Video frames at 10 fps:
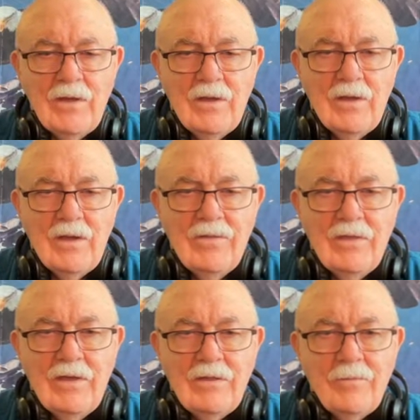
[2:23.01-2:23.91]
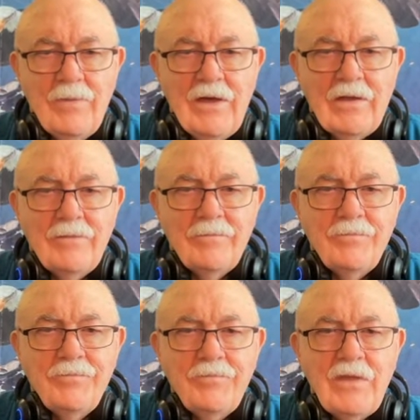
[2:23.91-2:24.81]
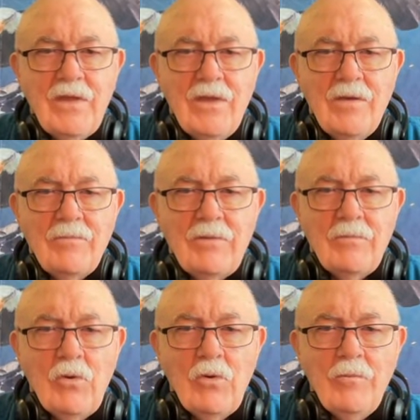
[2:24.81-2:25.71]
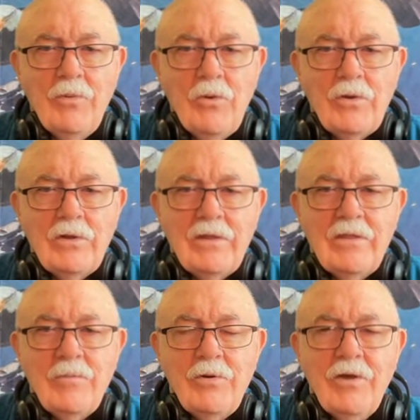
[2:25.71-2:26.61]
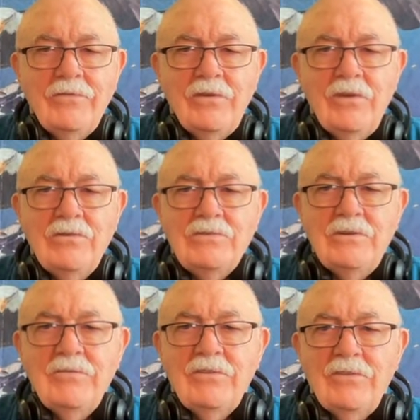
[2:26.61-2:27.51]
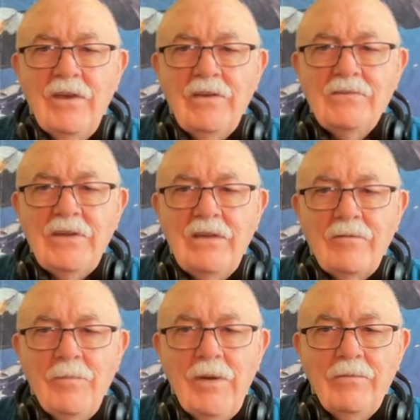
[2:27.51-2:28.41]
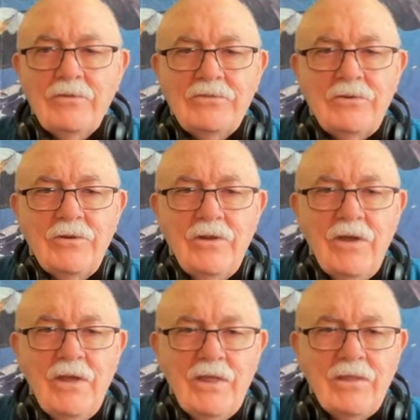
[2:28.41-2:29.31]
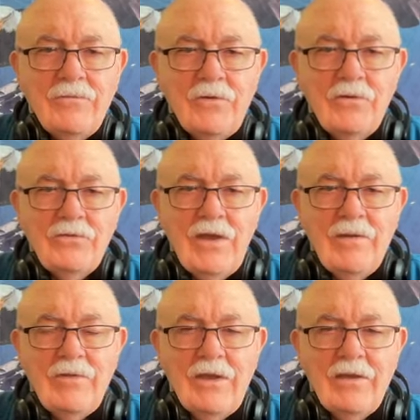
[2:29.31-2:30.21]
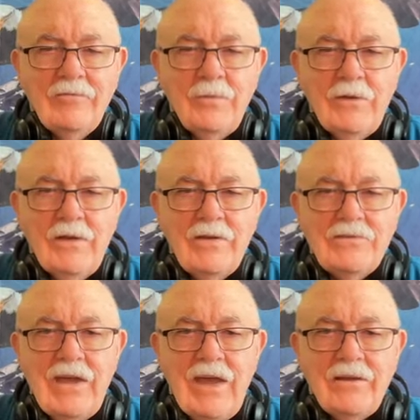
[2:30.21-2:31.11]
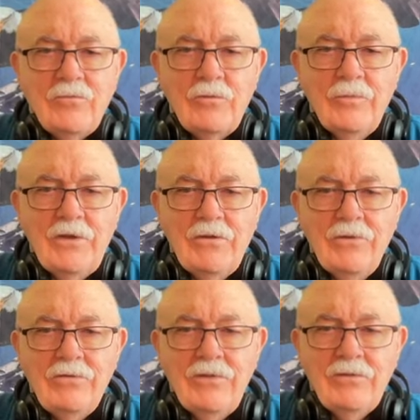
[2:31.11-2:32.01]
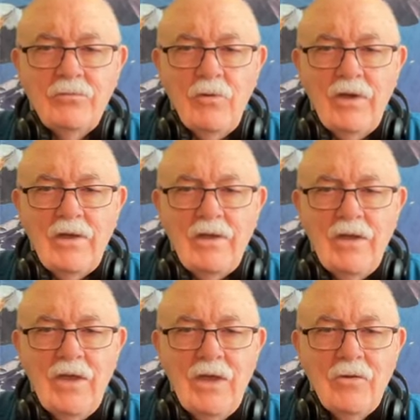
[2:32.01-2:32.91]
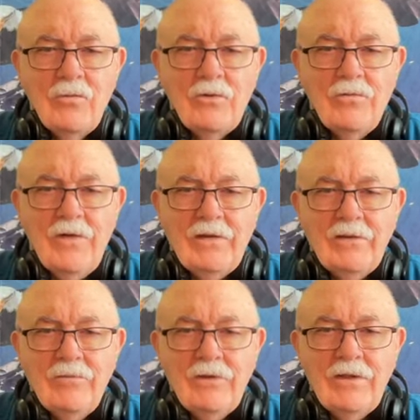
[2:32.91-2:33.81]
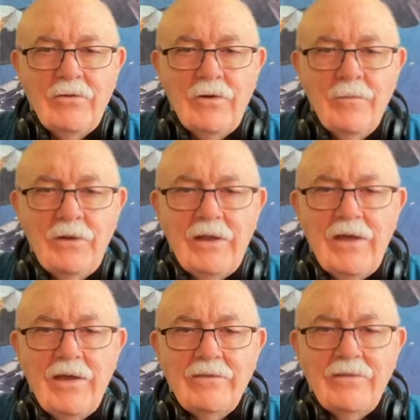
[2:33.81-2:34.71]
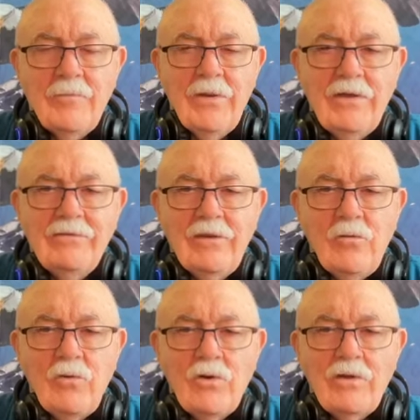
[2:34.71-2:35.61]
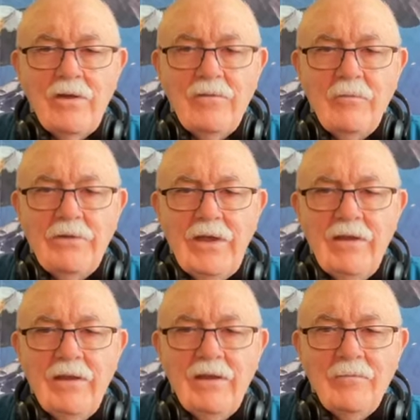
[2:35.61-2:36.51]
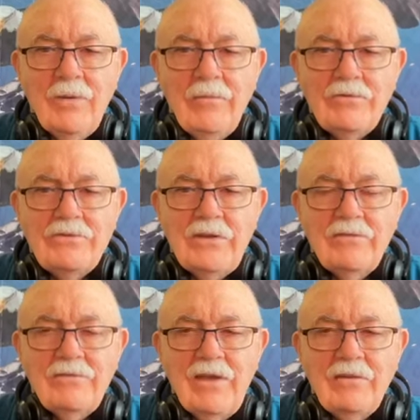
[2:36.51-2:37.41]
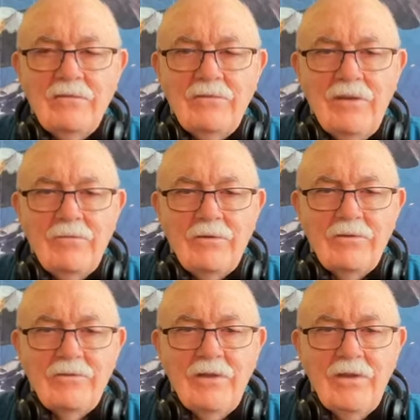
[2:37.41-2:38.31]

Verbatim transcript: And then at the bottom, but more importantly, the prosecution of Assange as a publisher the first time the Espionage Act would be used this way, would effectively criminalize the basic work of obtaining and publishing state secrets.